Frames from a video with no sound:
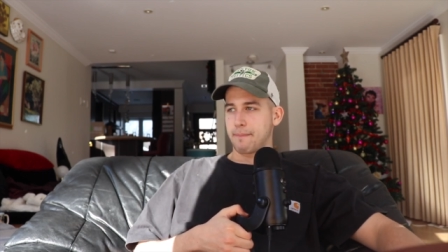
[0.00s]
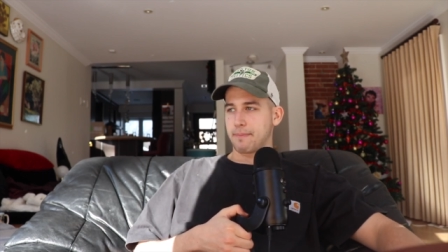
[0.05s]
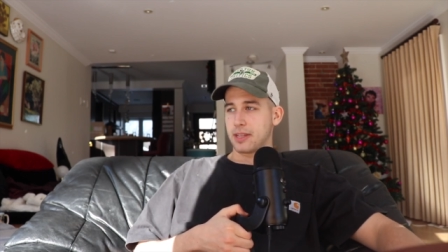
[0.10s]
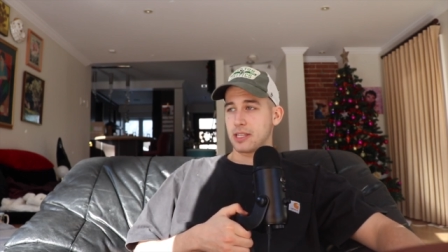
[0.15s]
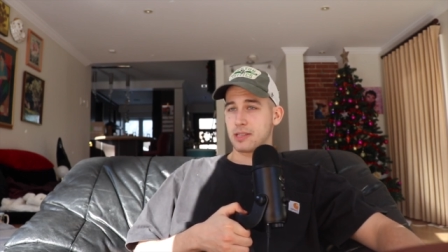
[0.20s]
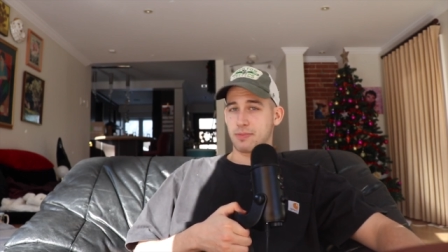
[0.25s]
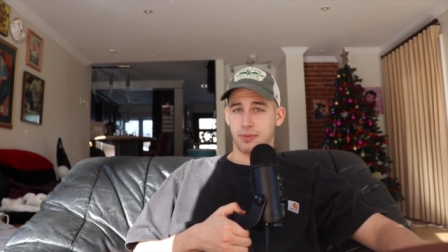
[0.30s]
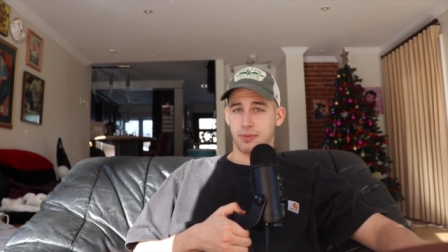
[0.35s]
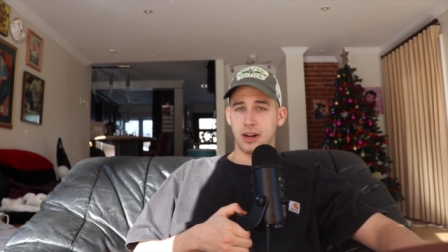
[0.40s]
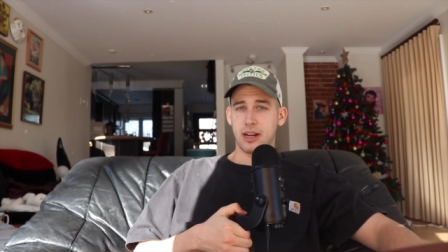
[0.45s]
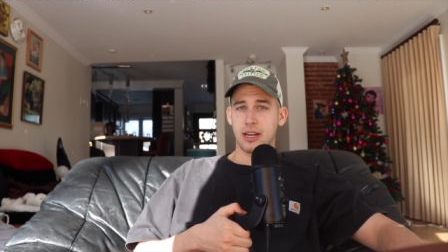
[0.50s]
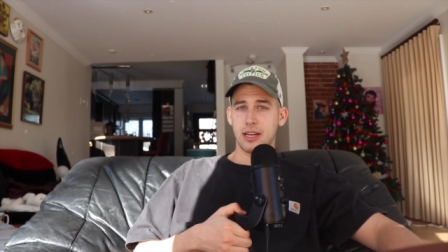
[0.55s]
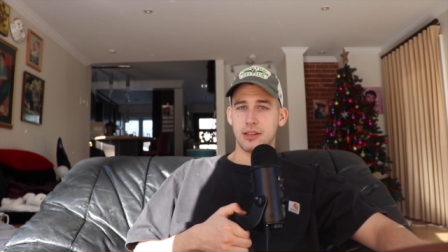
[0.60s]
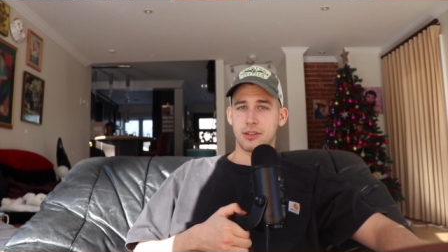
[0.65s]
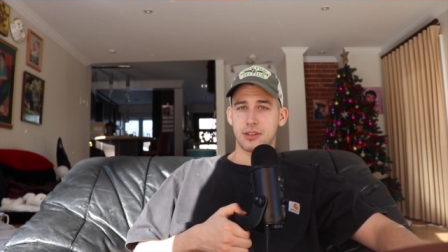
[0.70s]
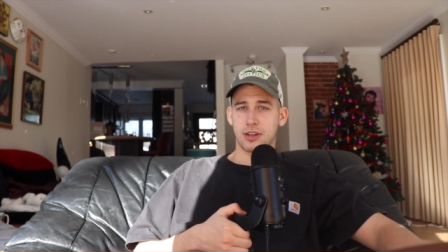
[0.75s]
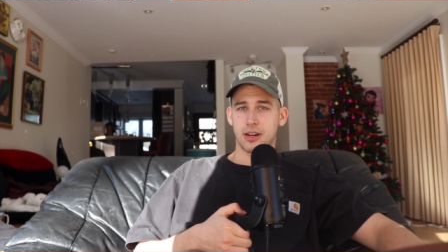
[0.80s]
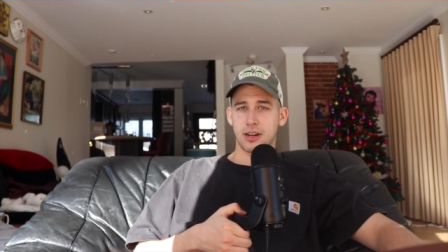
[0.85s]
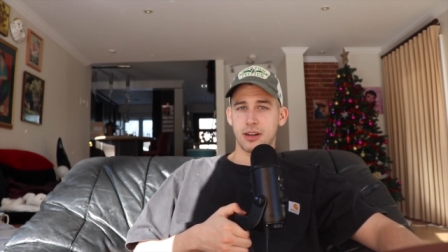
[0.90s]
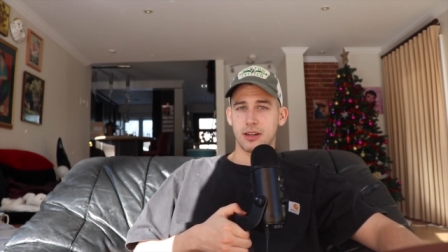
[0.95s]
It's pretty,
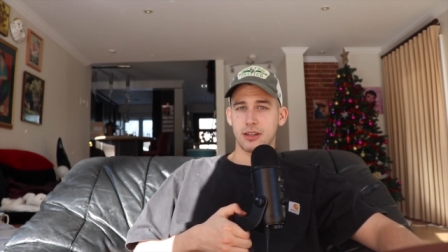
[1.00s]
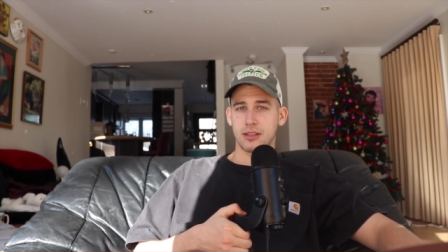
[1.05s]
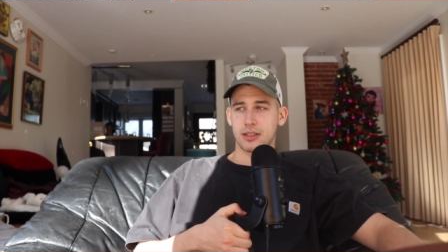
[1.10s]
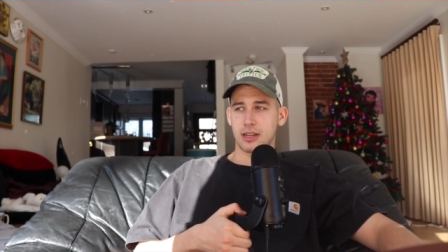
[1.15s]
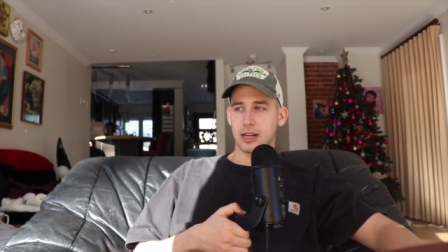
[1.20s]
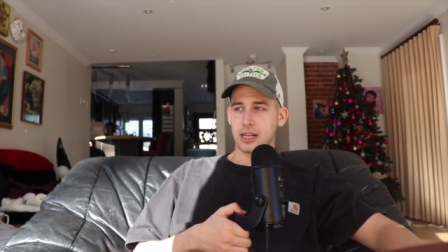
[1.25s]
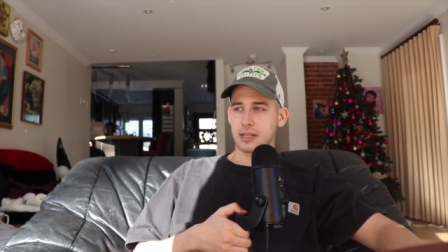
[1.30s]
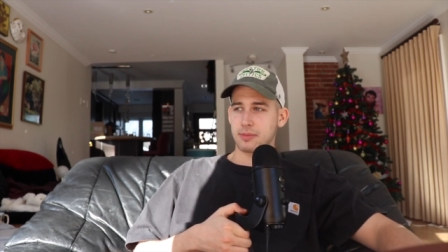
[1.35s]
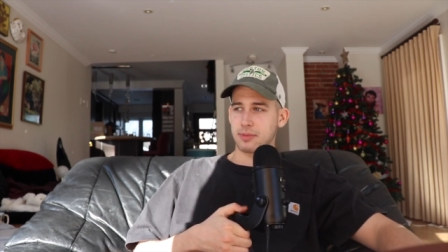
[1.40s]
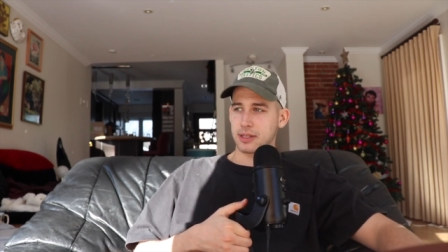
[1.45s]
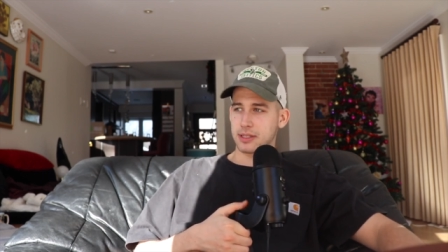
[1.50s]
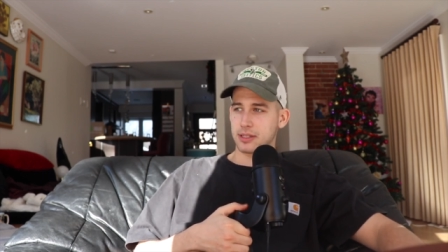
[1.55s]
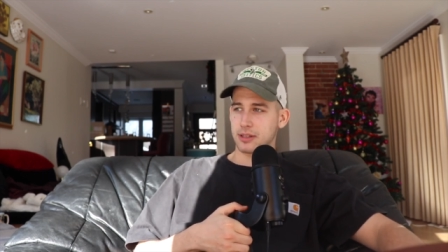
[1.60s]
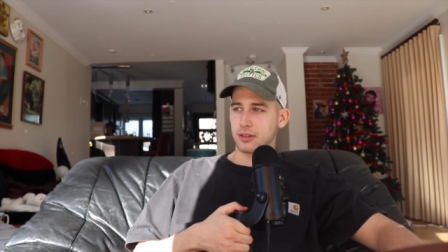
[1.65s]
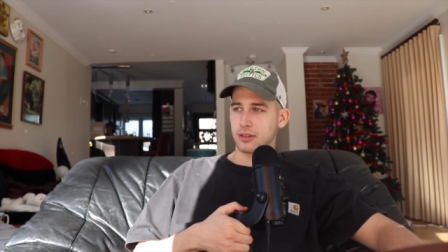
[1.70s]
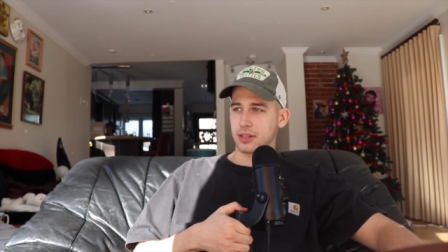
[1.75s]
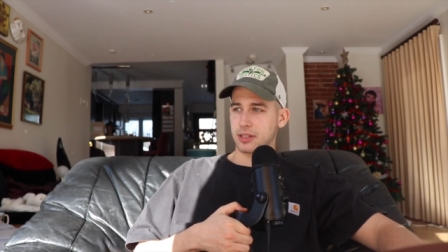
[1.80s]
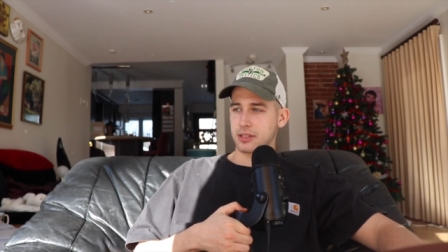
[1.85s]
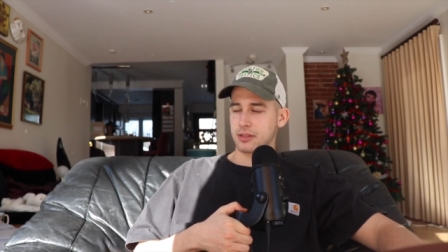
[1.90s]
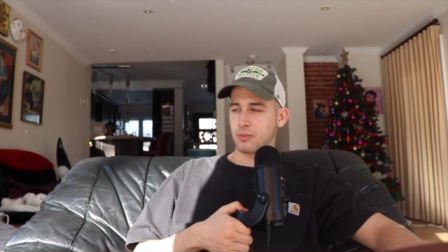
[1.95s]
sure. It's a nice place to go
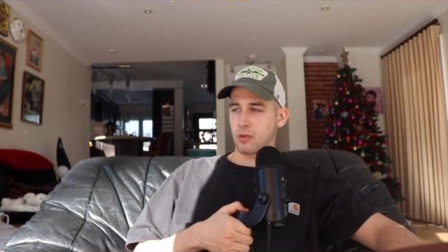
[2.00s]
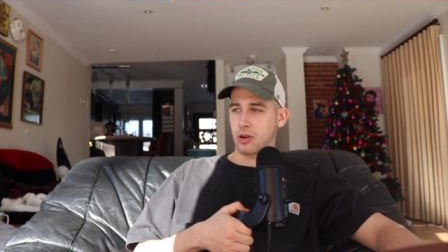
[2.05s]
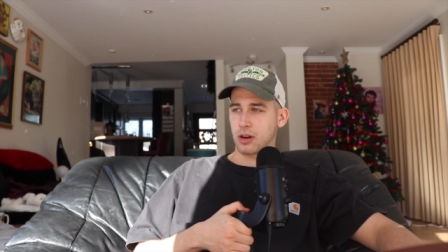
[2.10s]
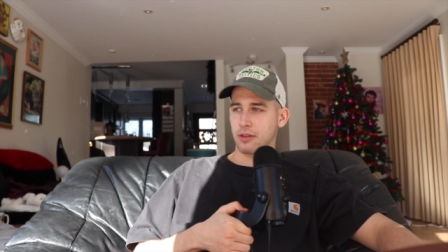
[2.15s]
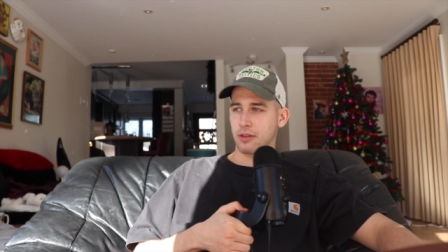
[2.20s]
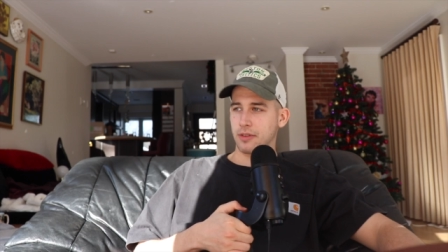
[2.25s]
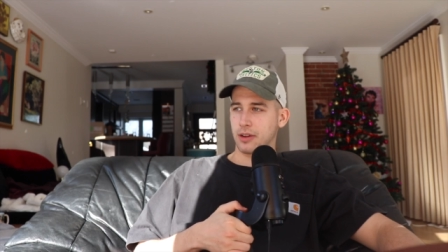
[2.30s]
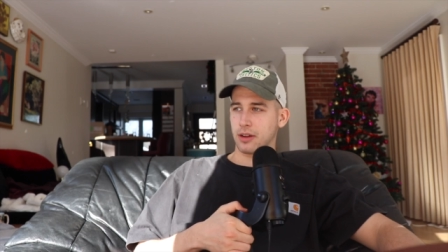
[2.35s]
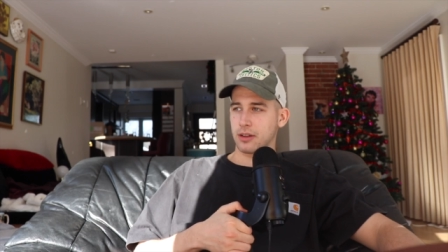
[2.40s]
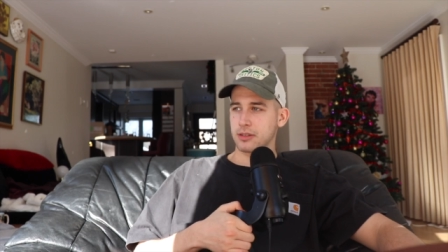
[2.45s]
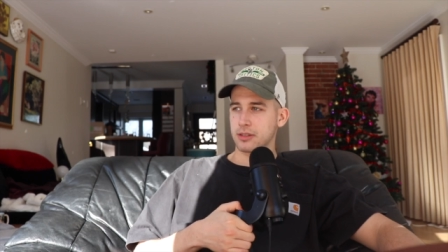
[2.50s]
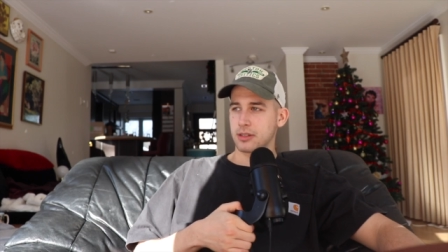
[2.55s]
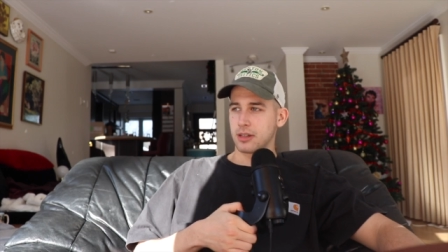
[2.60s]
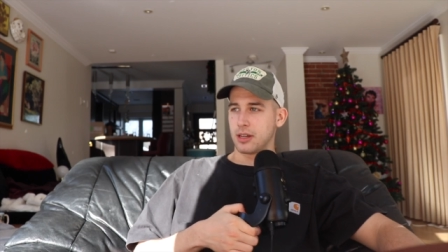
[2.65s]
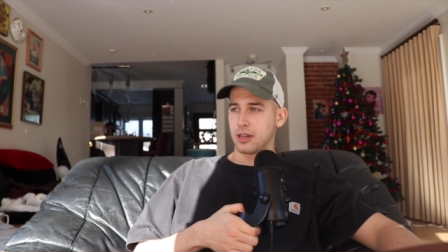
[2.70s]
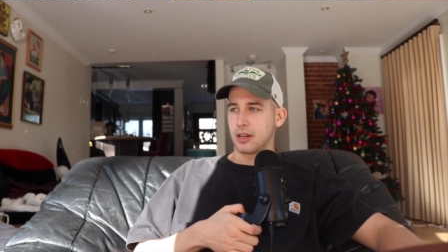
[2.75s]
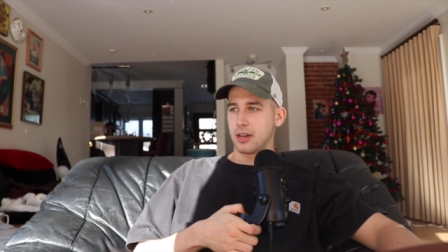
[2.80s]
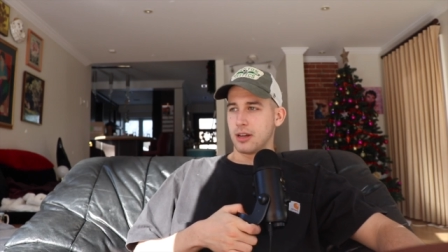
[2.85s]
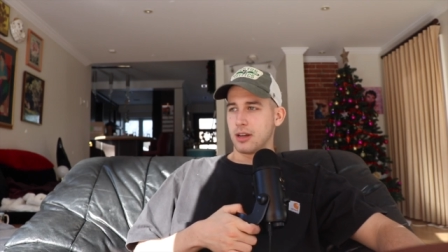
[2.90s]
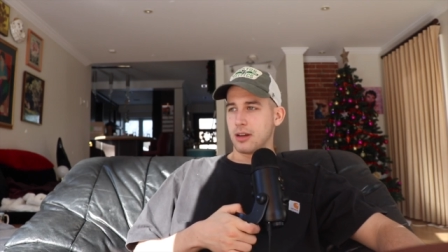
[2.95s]
look at some waterfalls.
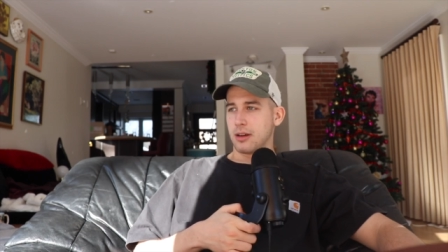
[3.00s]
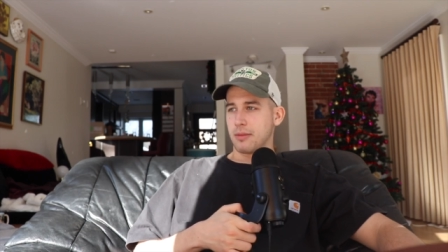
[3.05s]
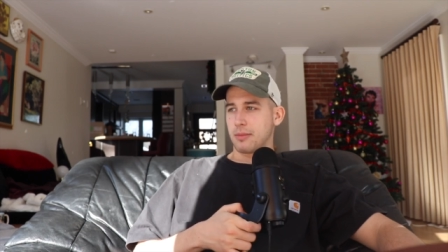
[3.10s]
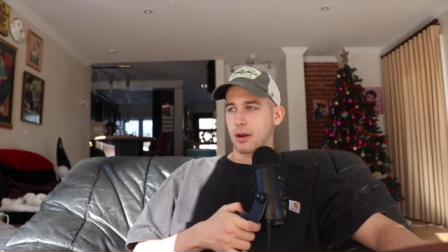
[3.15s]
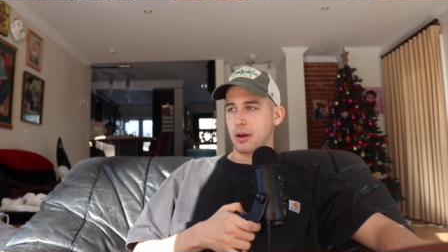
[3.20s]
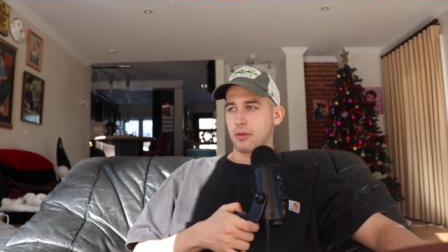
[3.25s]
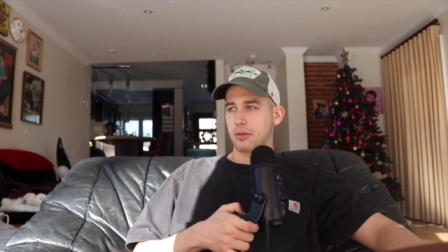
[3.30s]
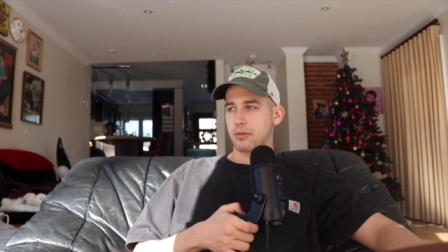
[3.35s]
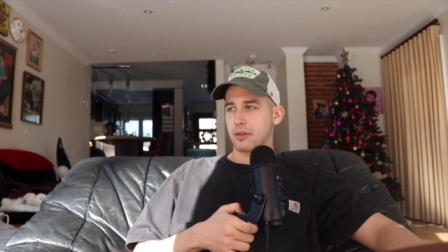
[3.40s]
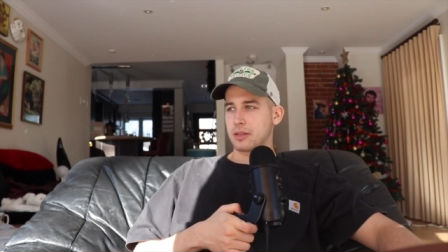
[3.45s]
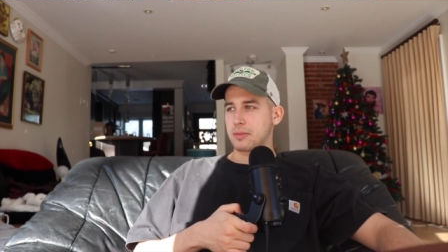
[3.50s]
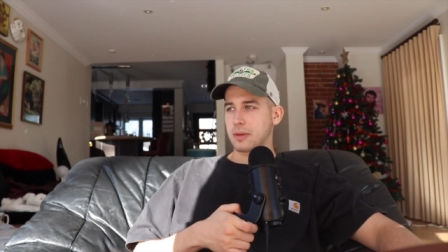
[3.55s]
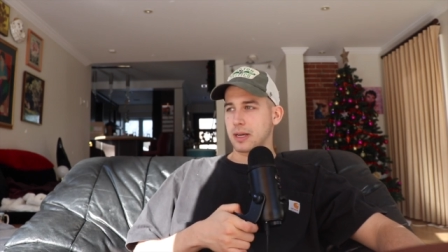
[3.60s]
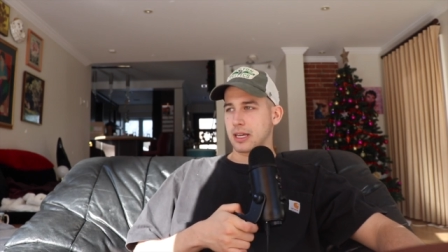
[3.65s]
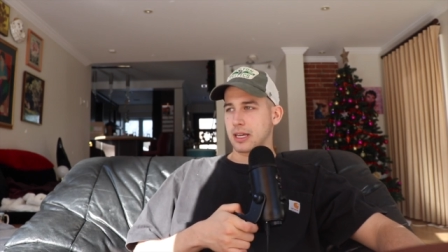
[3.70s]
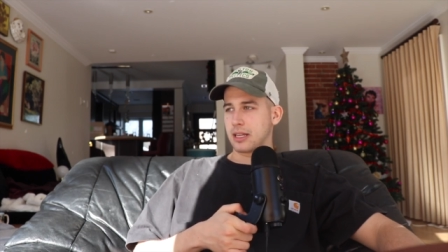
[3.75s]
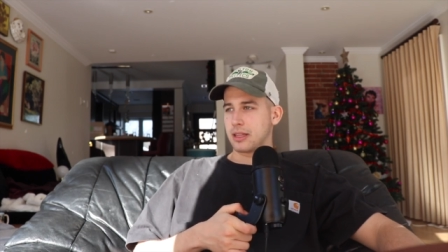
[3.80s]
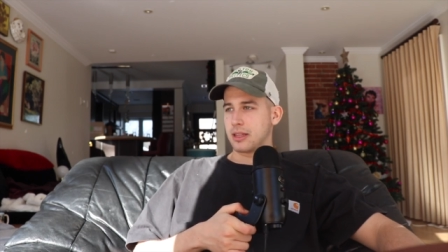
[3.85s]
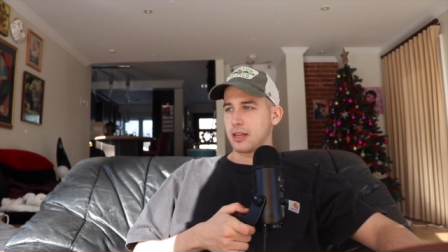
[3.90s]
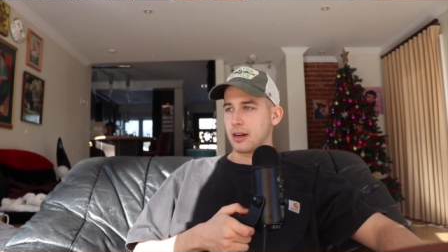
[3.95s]
But I wouldn't raise my
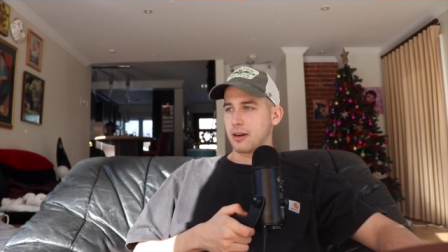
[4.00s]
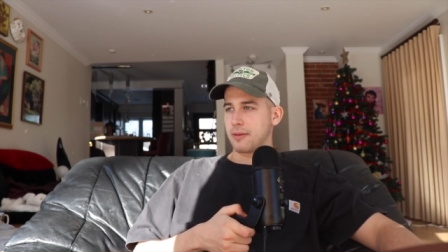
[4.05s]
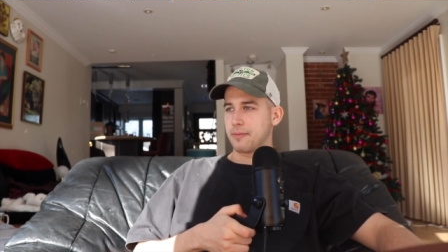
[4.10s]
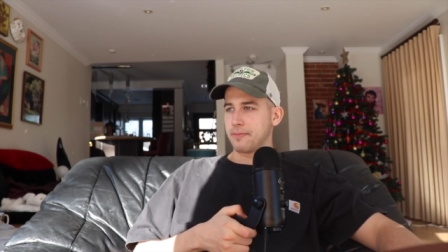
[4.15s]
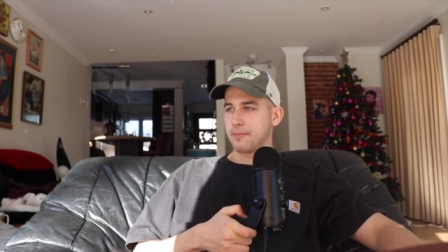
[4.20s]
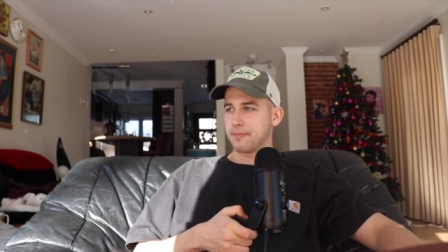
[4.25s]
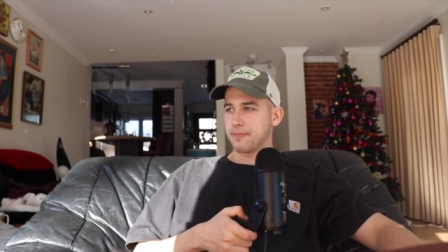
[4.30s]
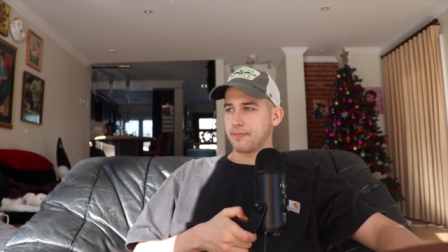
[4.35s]
kid there.